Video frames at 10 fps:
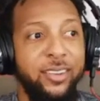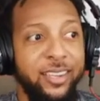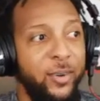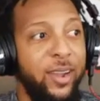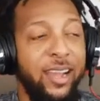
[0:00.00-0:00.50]

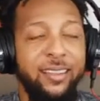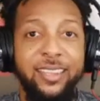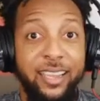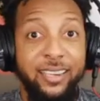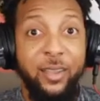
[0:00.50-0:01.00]
looking around
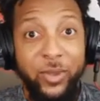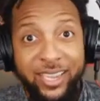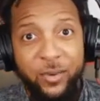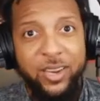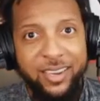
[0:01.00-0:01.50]
saying, "Can we
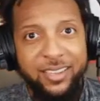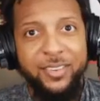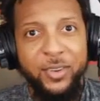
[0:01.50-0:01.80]
get rid of this dude